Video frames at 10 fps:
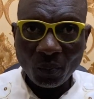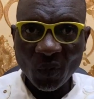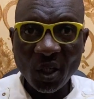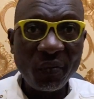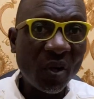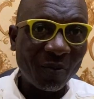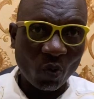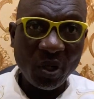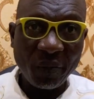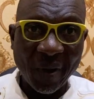if you are
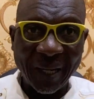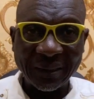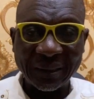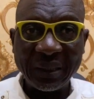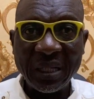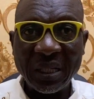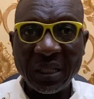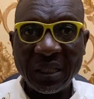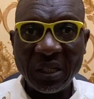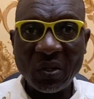qualified.
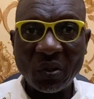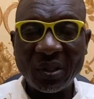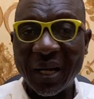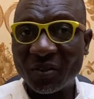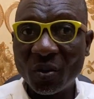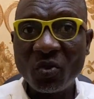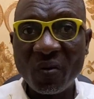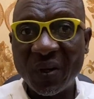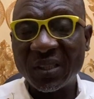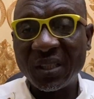You know, there are some
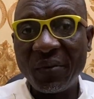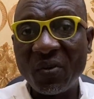universities, if you